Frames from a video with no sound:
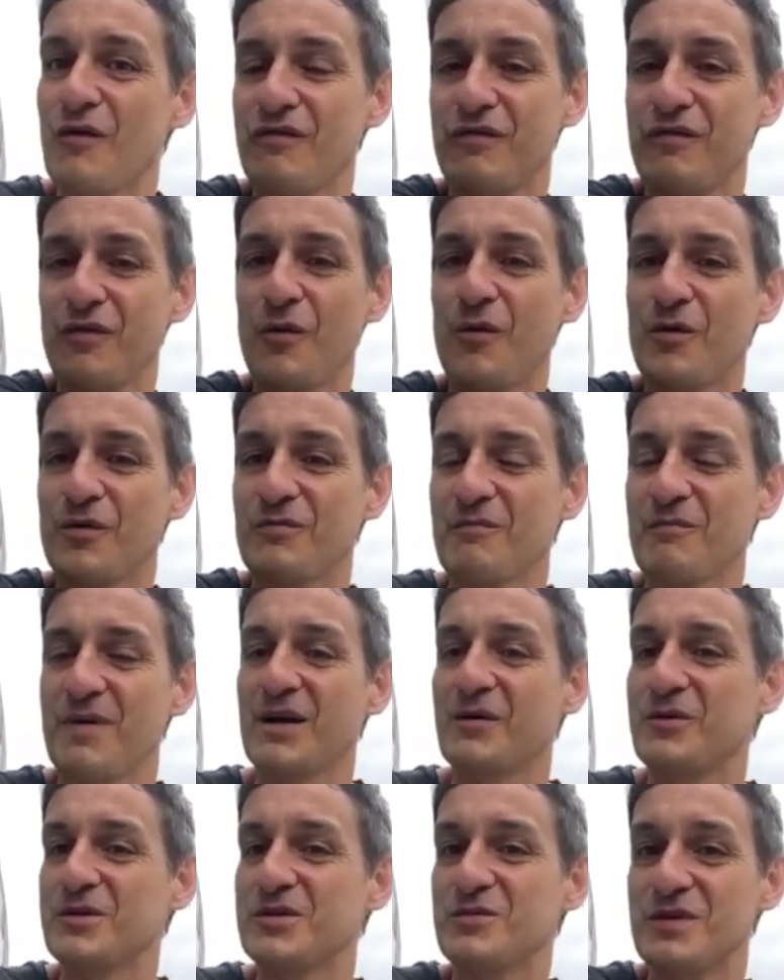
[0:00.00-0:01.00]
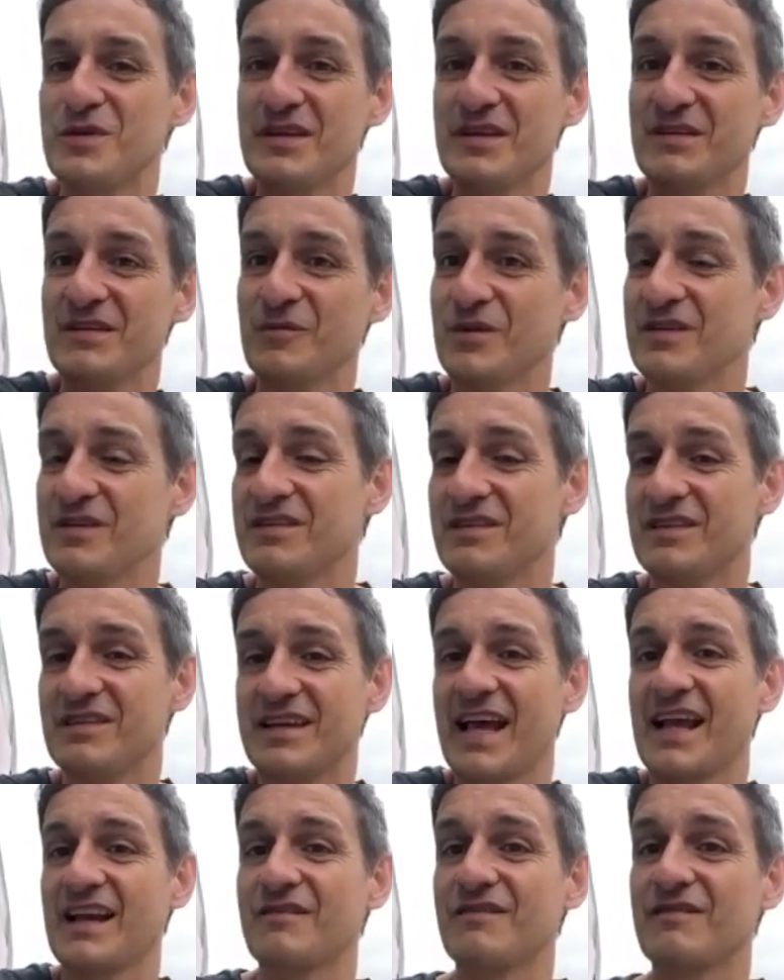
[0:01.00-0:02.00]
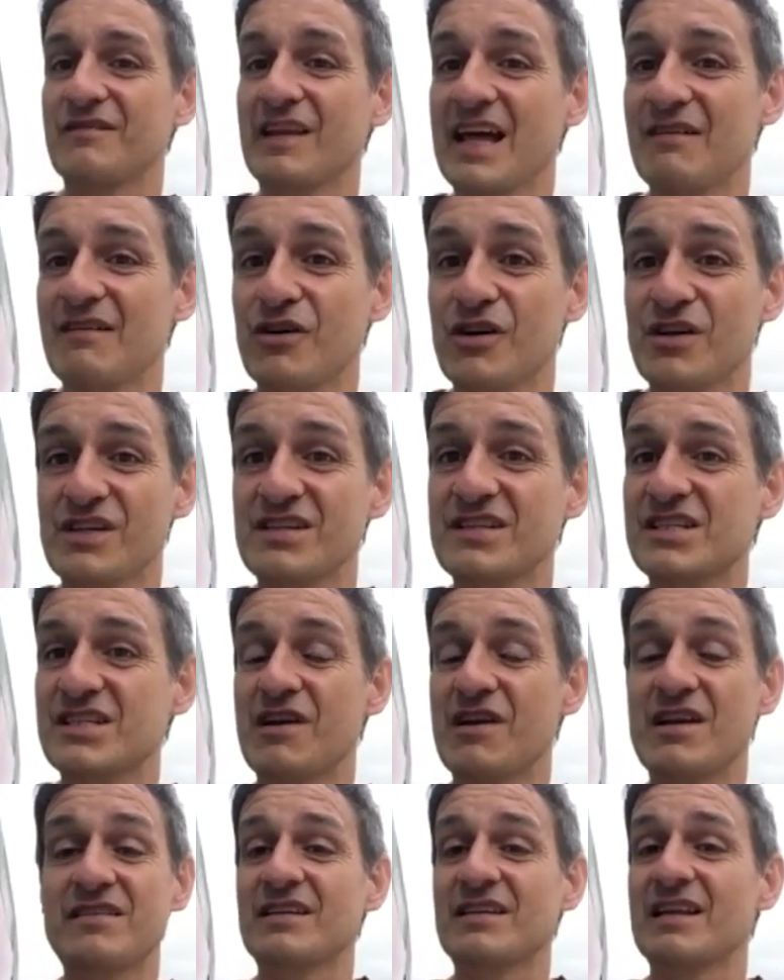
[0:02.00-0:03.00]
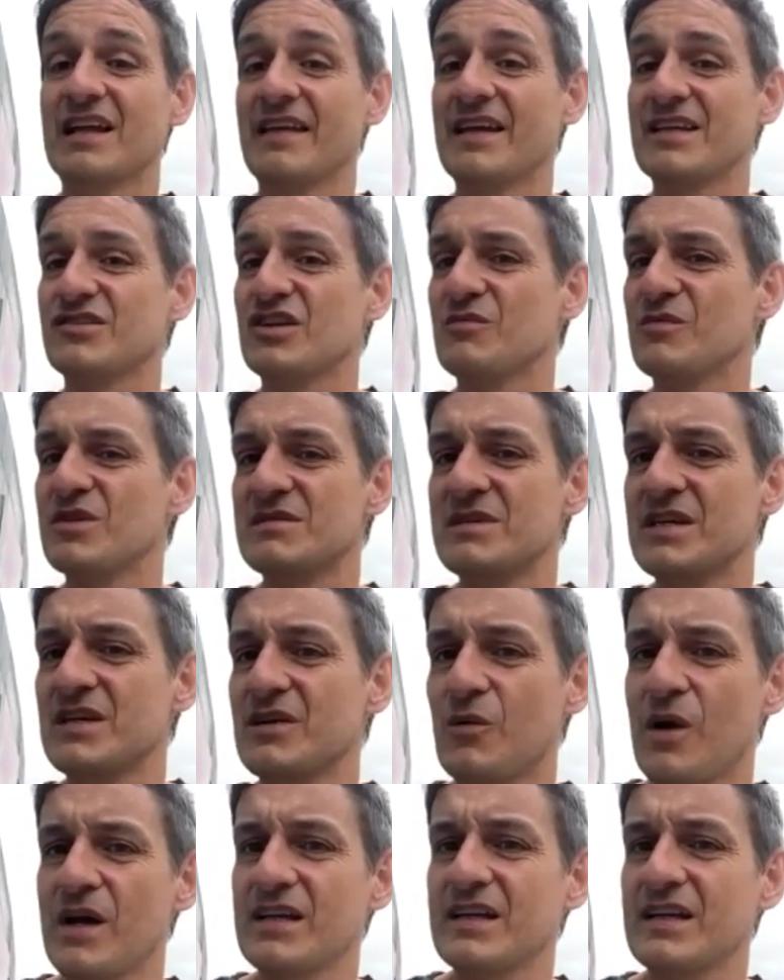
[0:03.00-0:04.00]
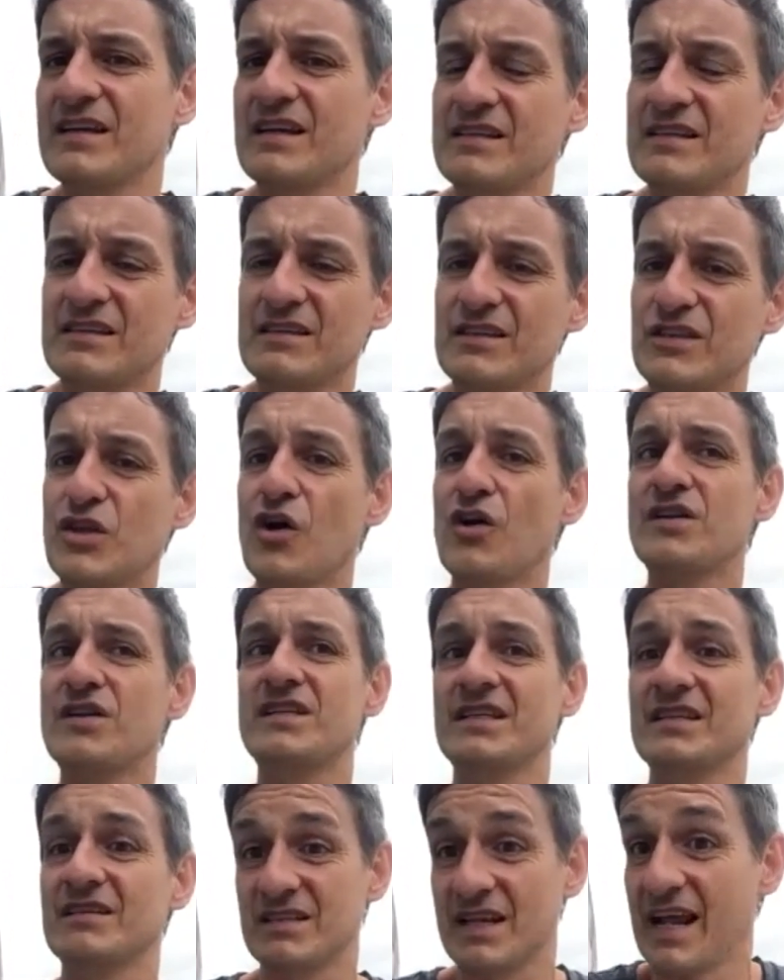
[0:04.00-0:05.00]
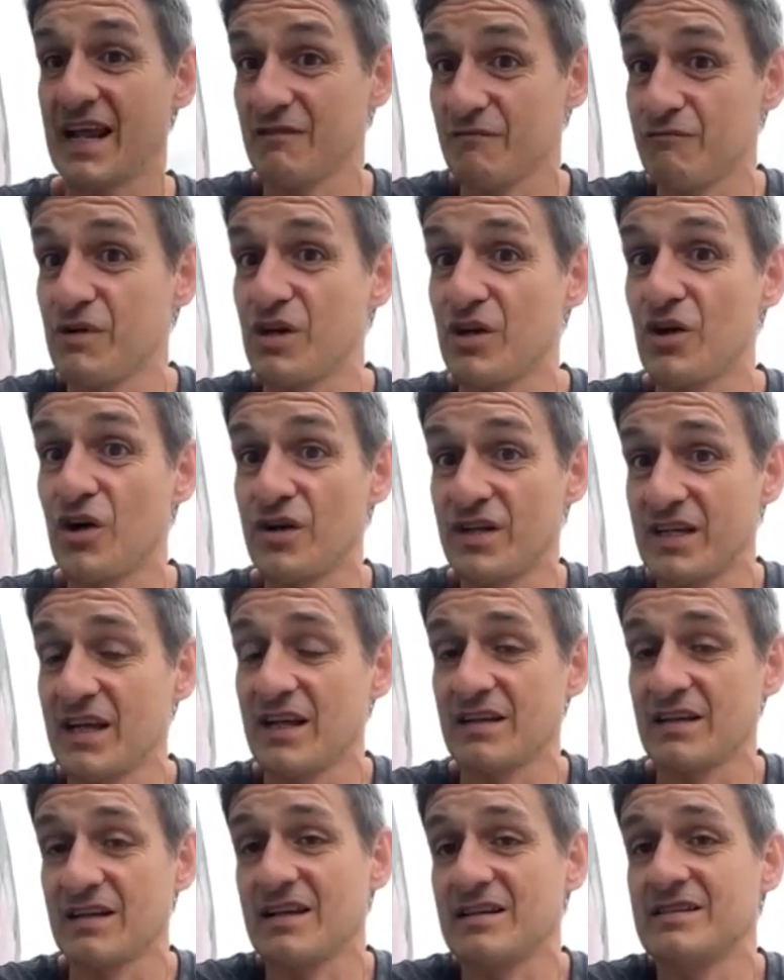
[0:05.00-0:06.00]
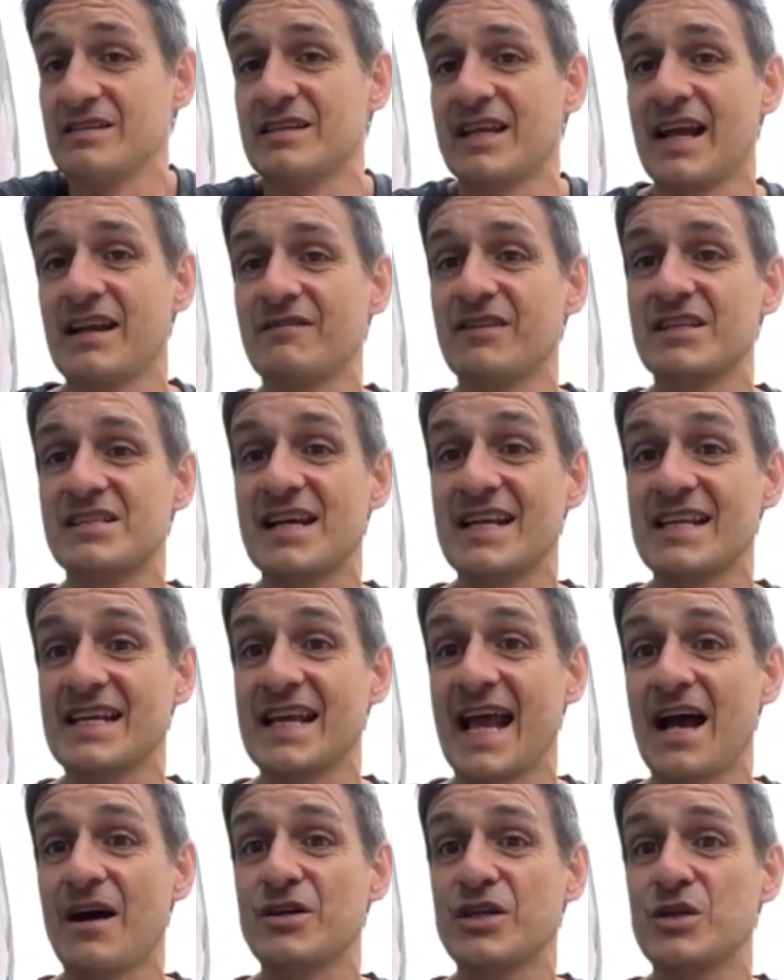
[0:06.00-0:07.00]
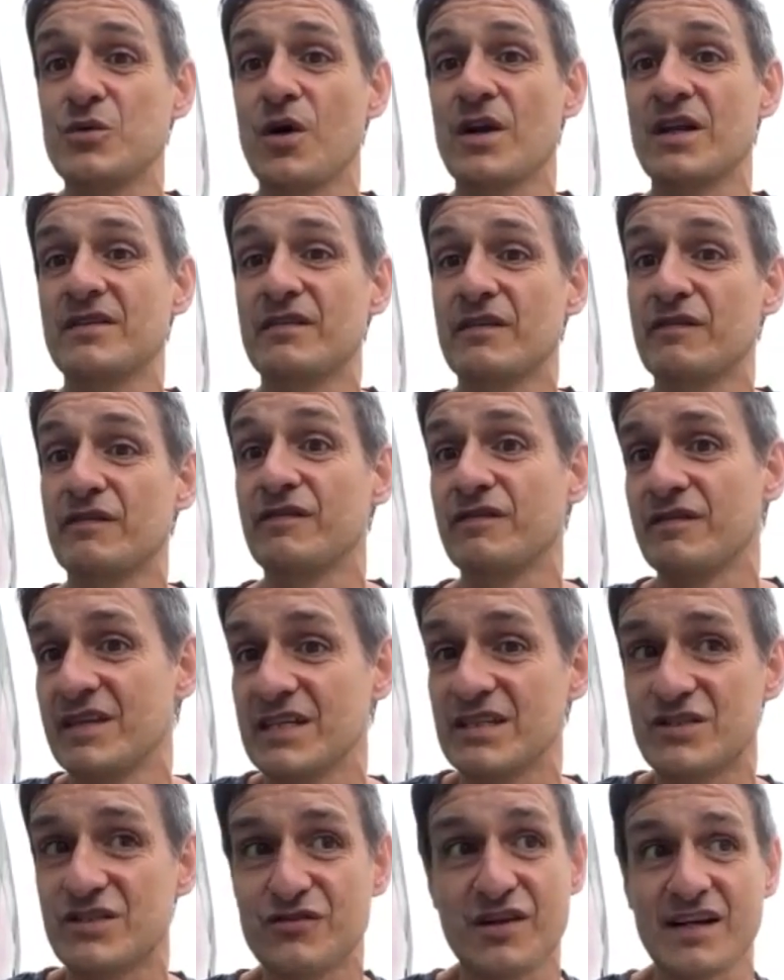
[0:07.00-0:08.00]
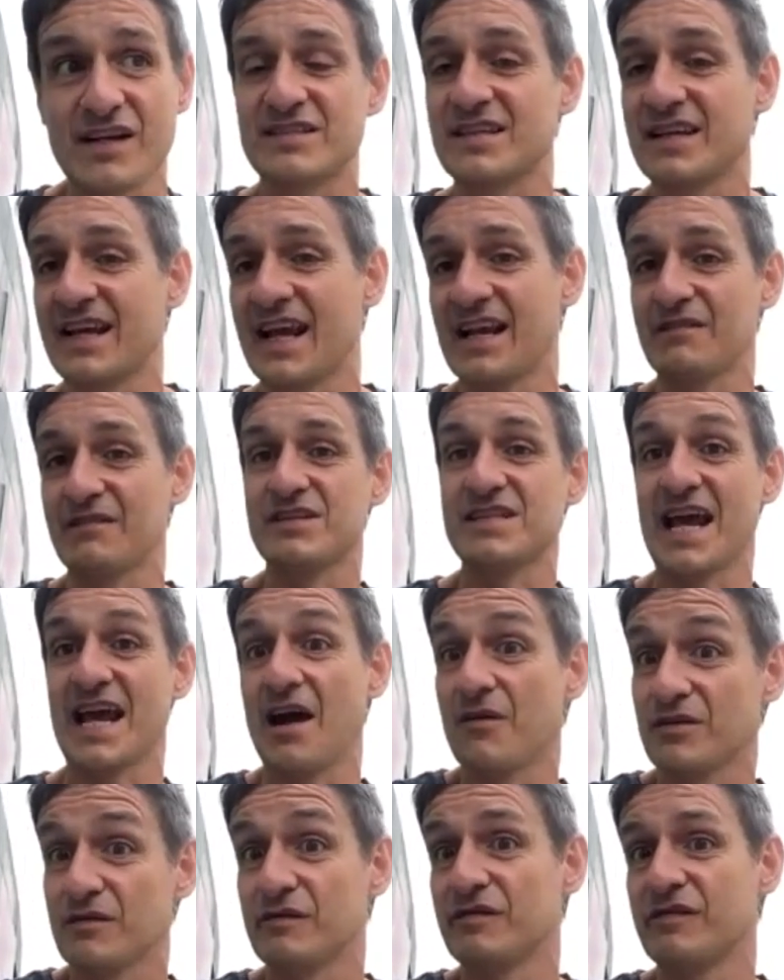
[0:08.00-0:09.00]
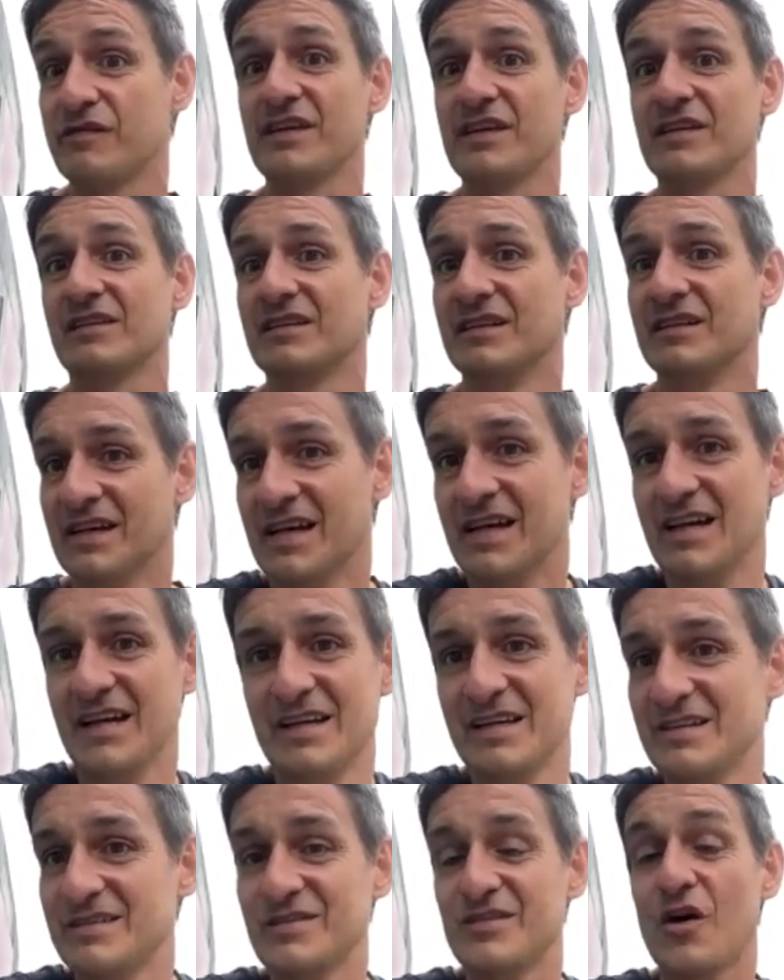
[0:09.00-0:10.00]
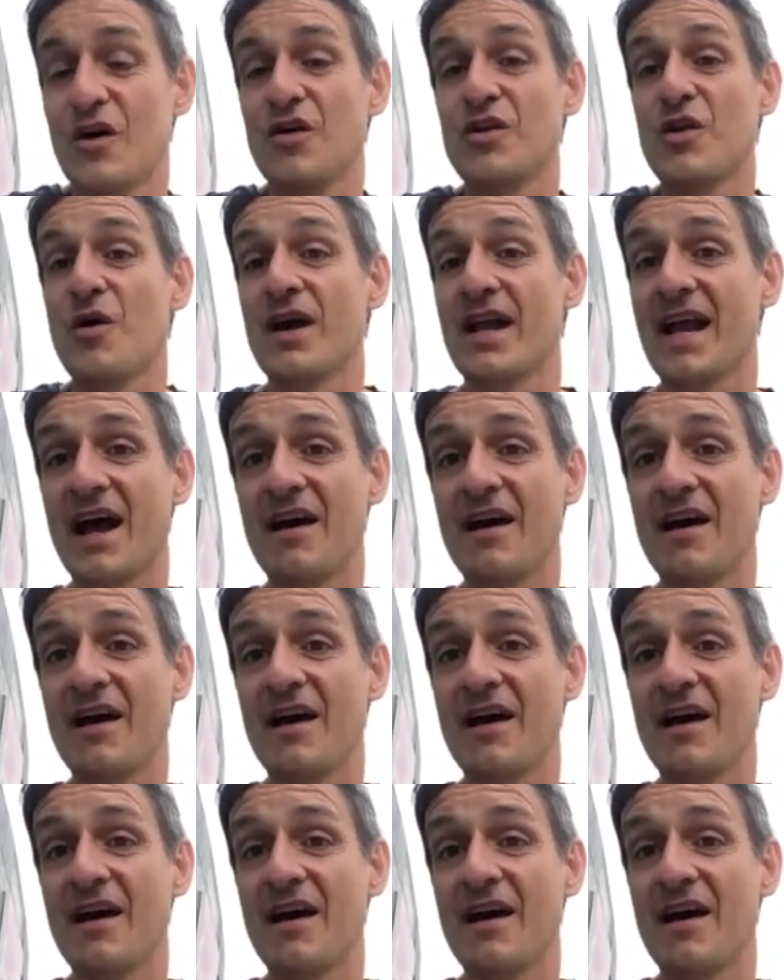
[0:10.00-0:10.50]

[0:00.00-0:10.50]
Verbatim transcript: forward and backwards with kind of live audiences or anything like that. So it must have been quite daunting kind of recording and kind of deciding how you wanted these tracks to kind of sound and feel, not knowing